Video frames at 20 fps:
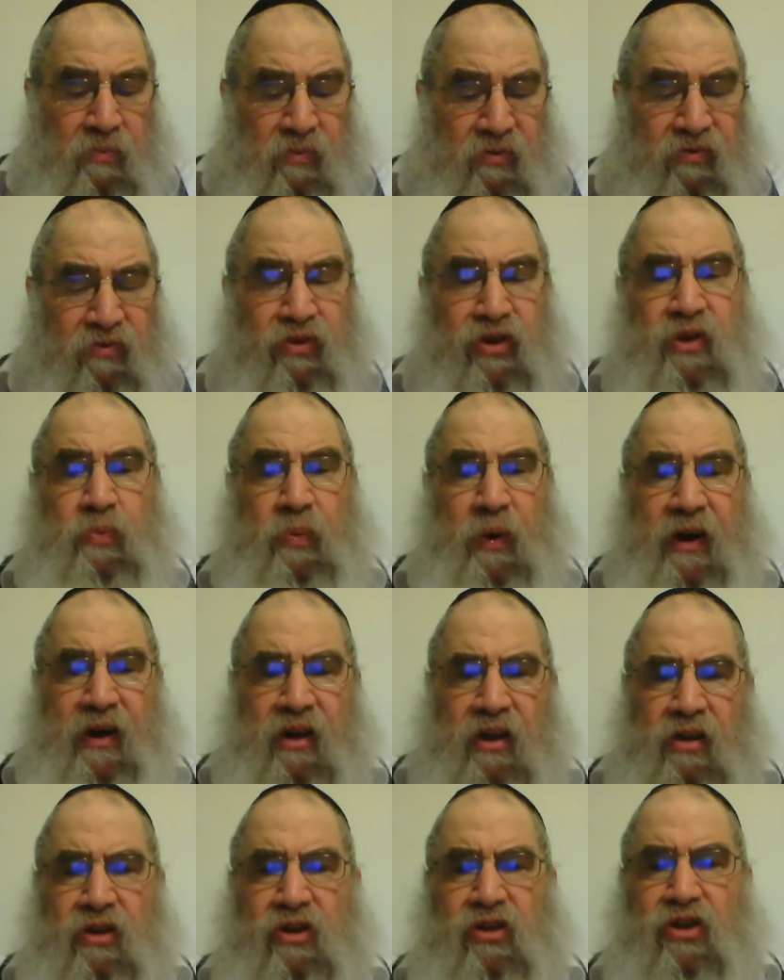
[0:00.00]
first perek
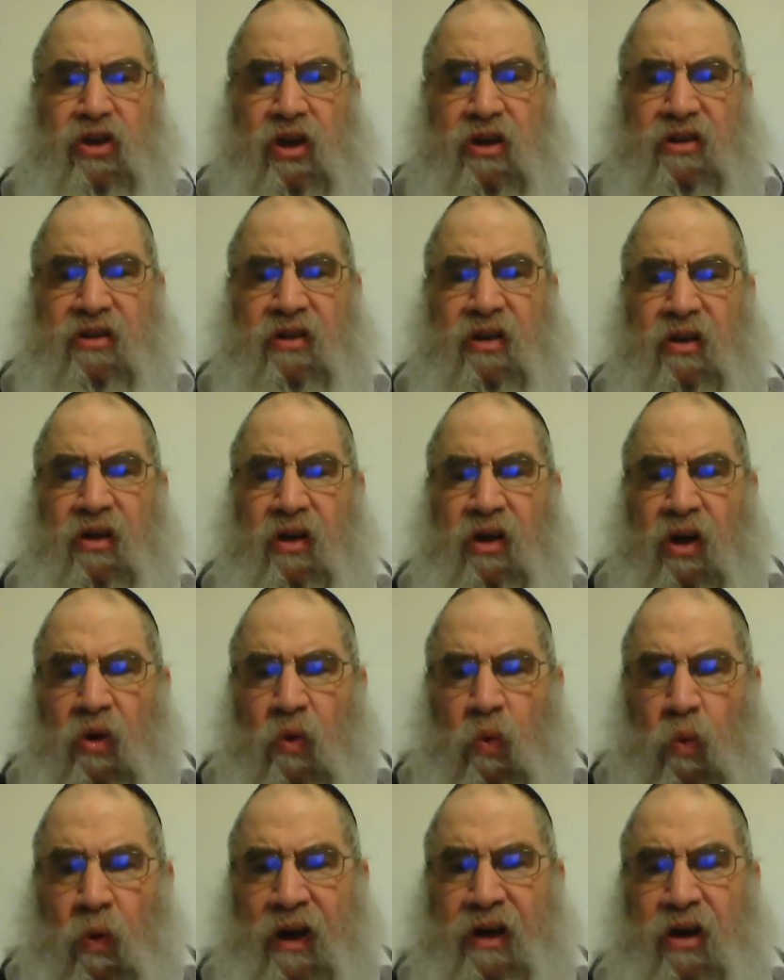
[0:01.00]
will discuss the
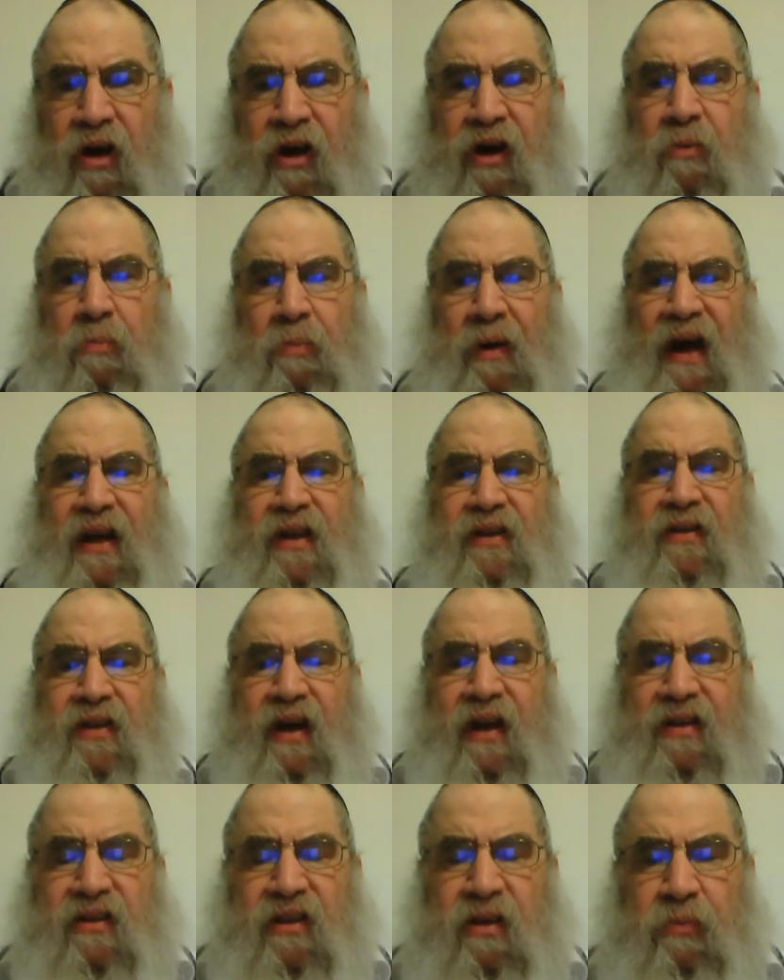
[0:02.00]
what kind of bias it
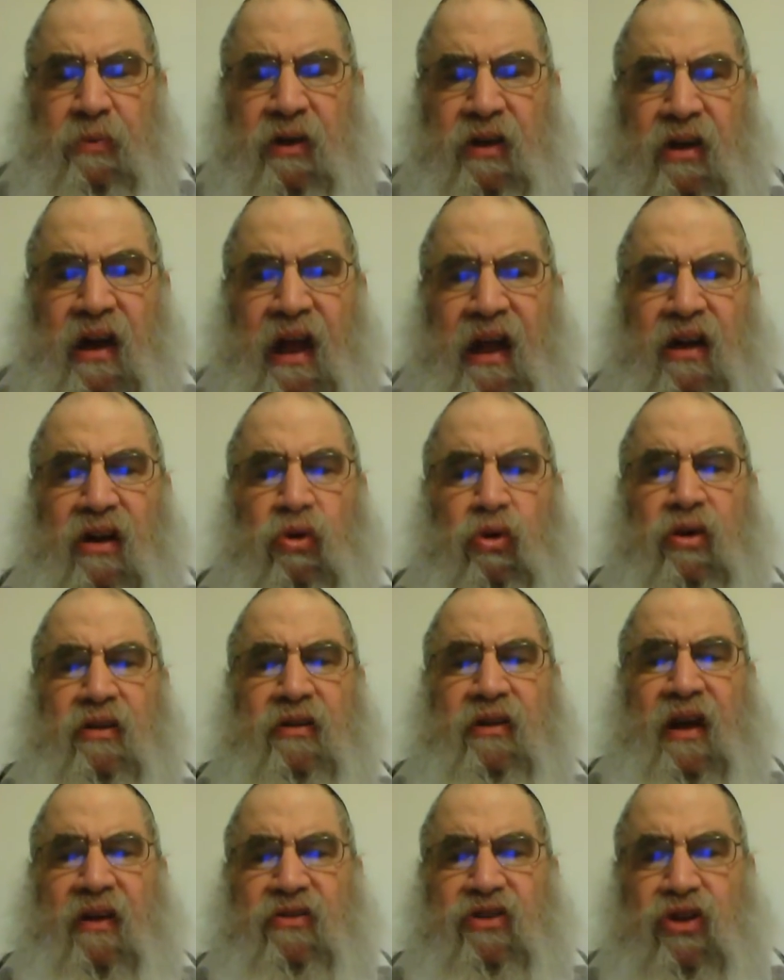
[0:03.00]
has to be in order
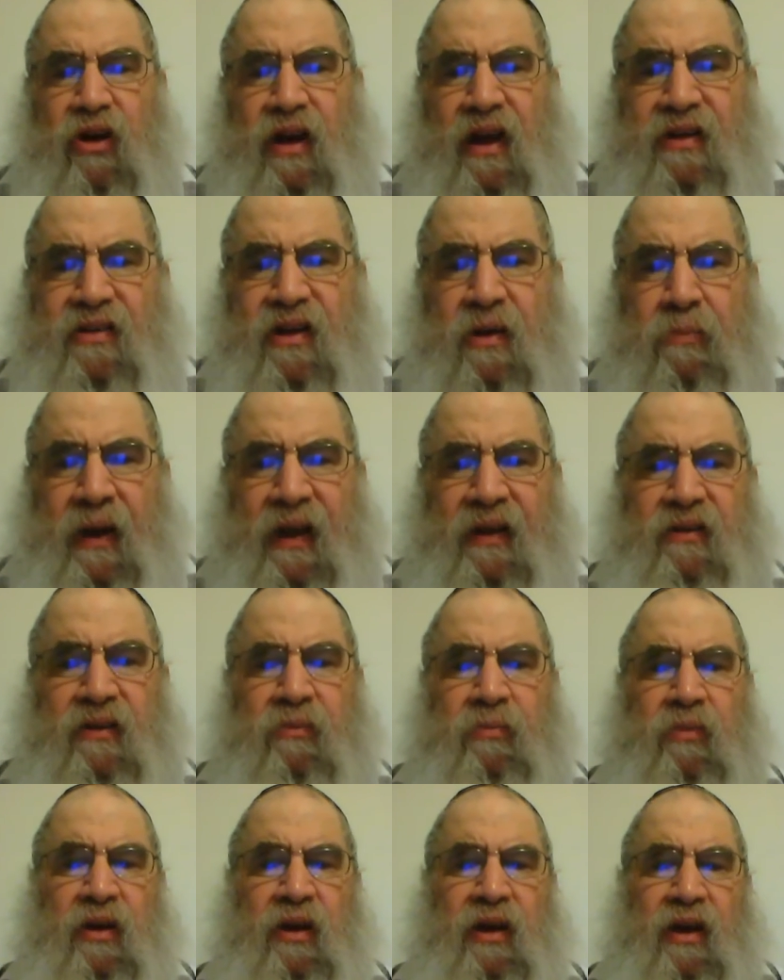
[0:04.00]
to have Tzaras Habatim.
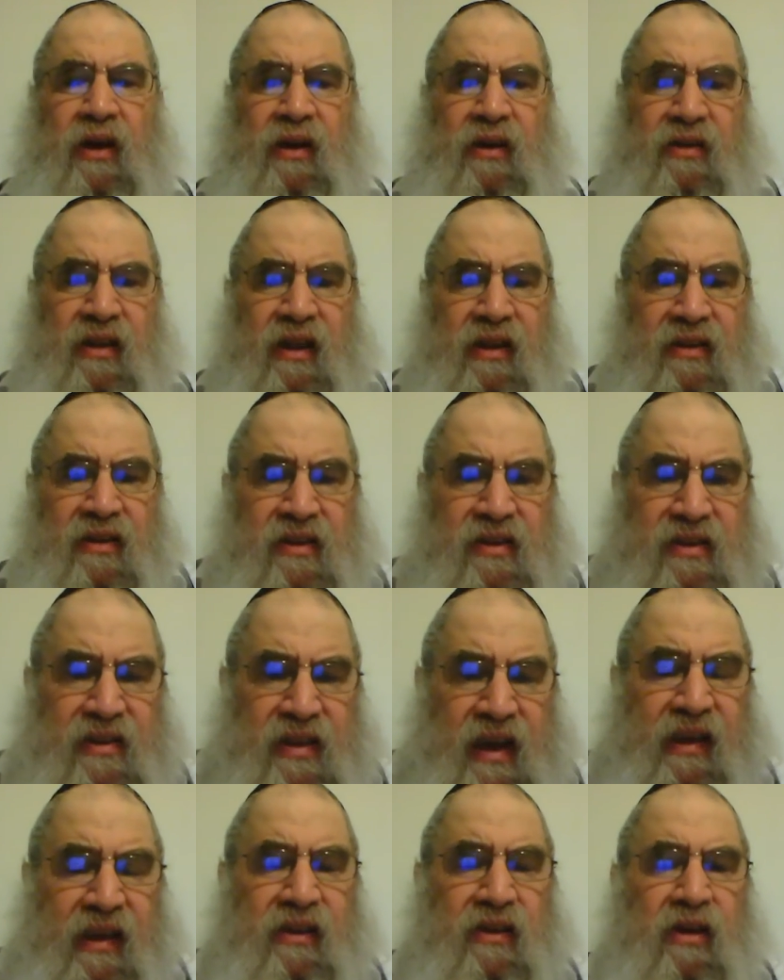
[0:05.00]
Then the
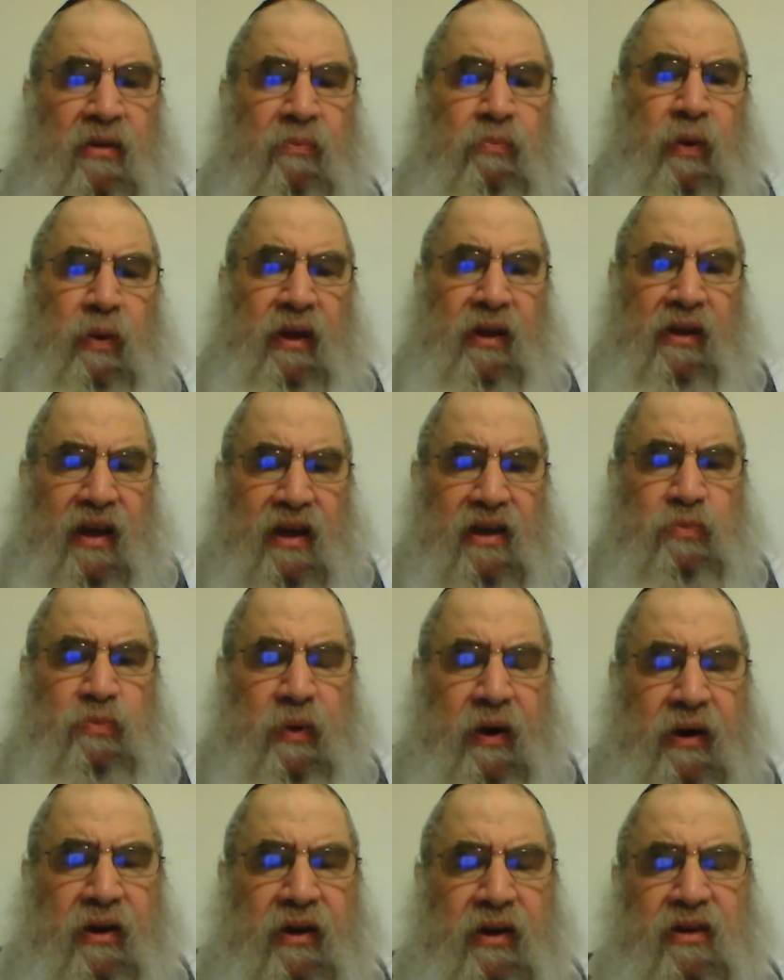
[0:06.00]
Seder, in the next
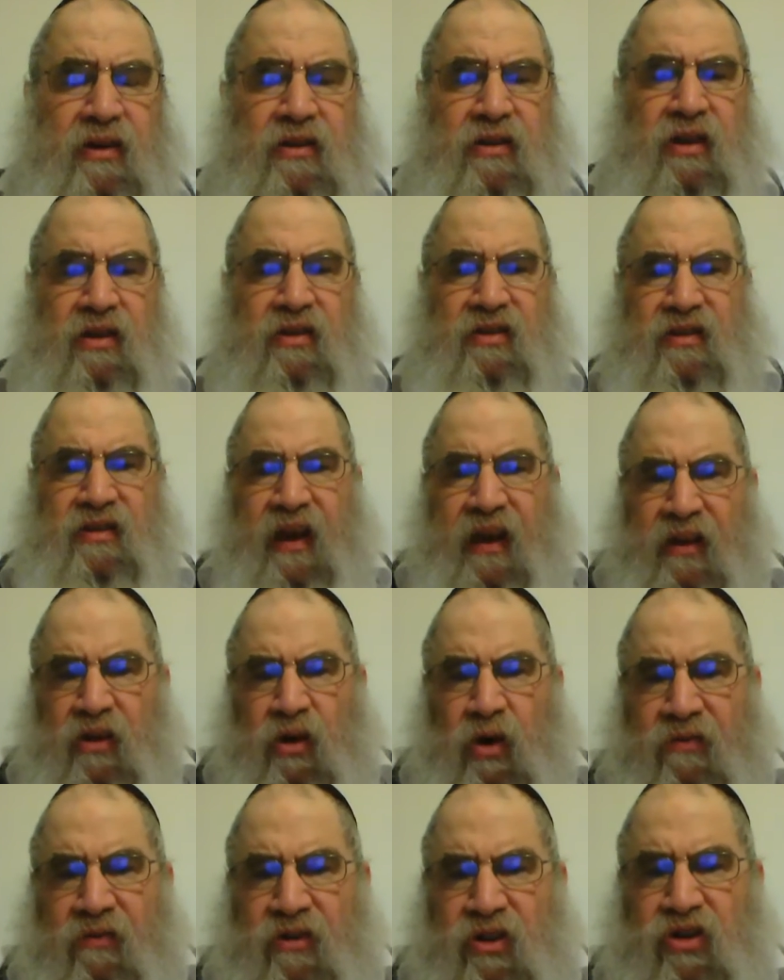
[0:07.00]
perek is the
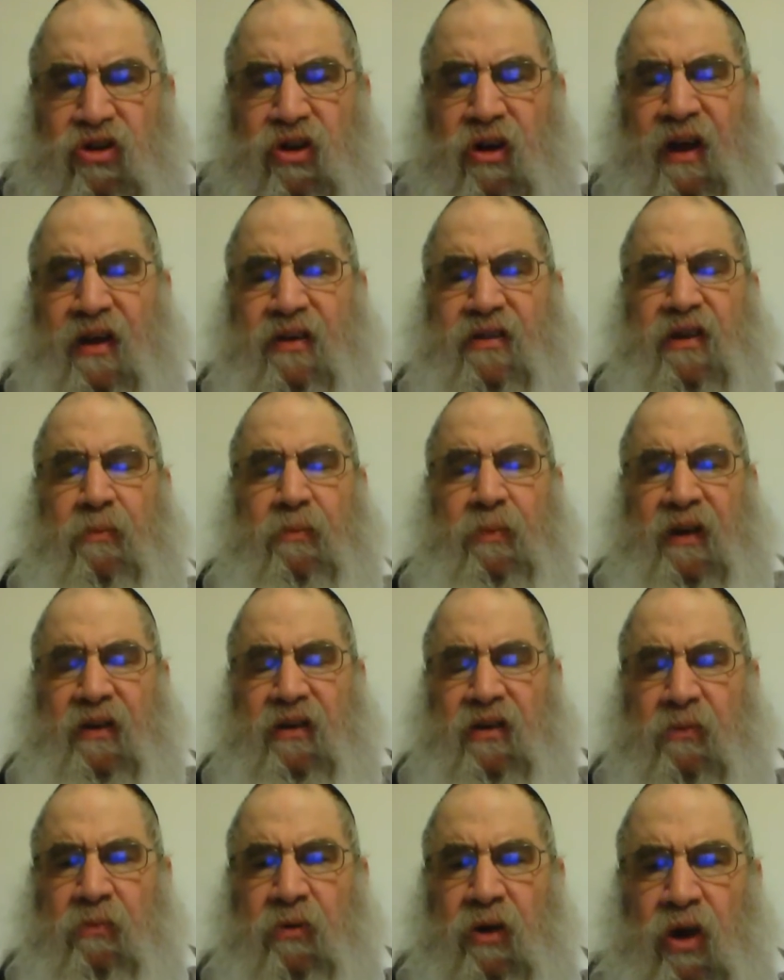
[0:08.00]
Seder of the Tzaras
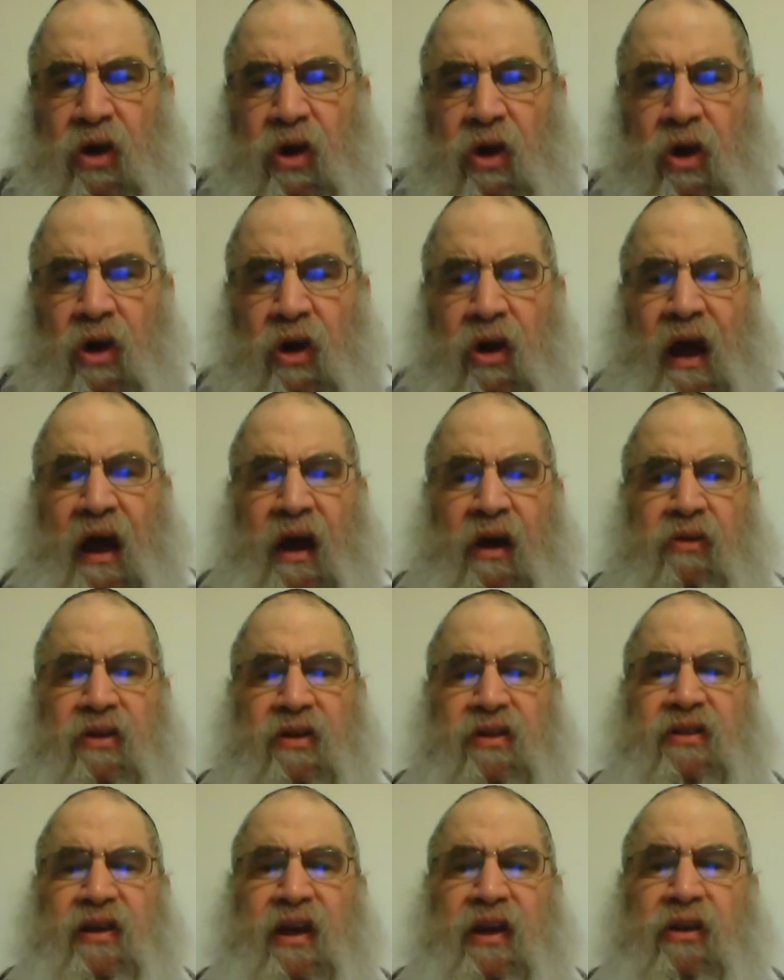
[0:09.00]
Habatim, how the
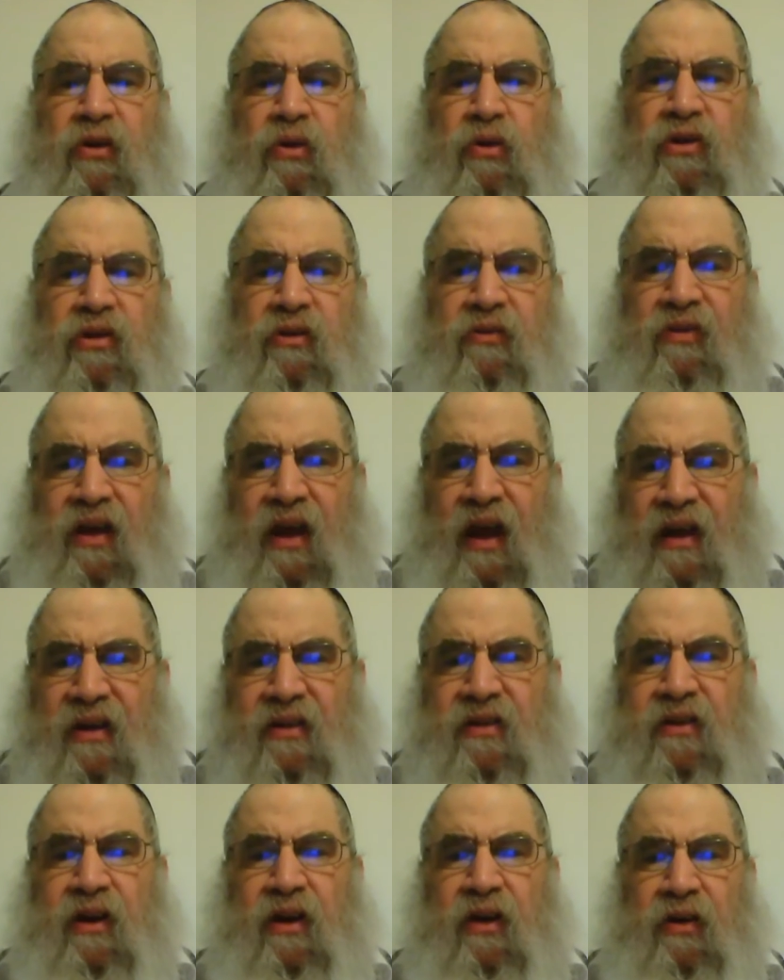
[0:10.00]
Seder is of the
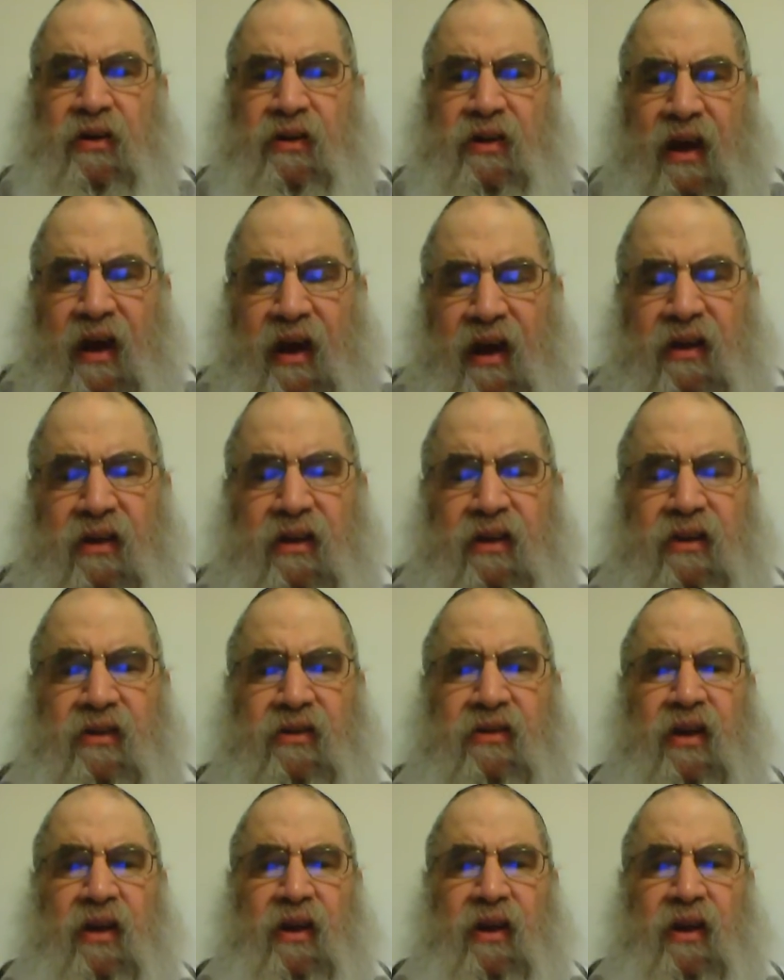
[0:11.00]
Hezger and the Hechlet,